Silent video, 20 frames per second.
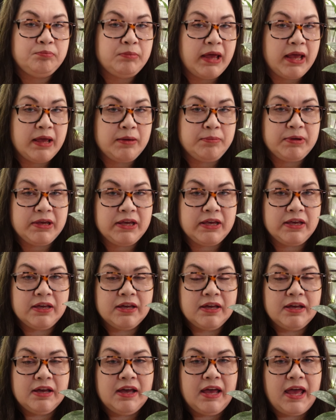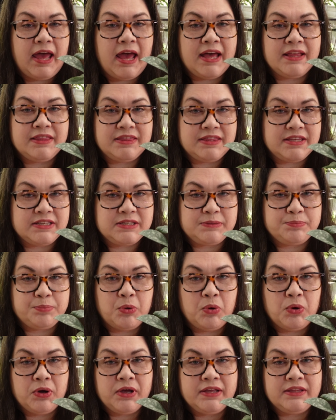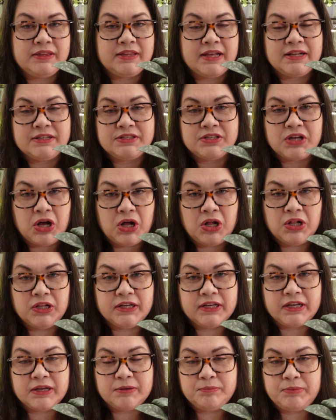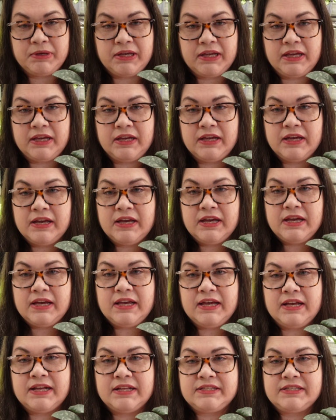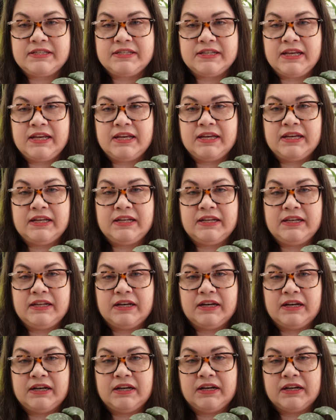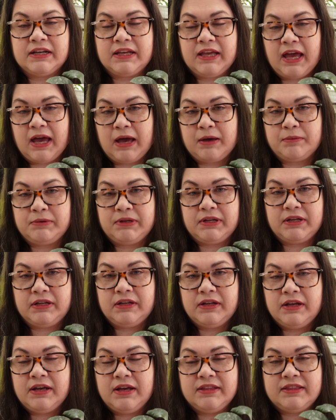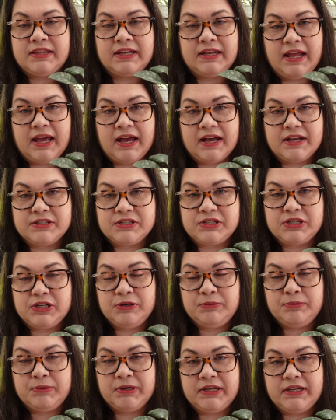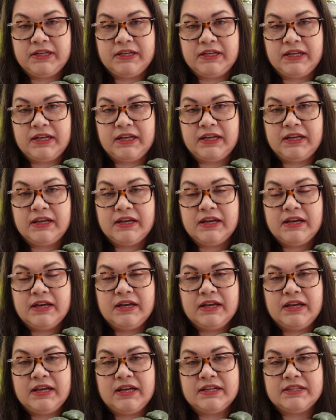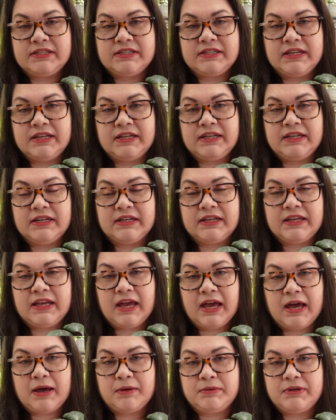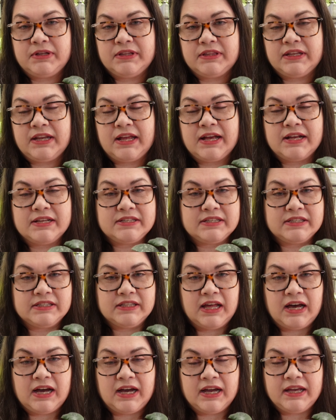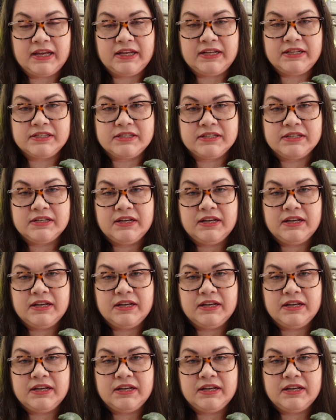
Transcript: maybe. At this point, that's all it can be. It's in a cabinet that has humidity. It's in a cabinet that has light.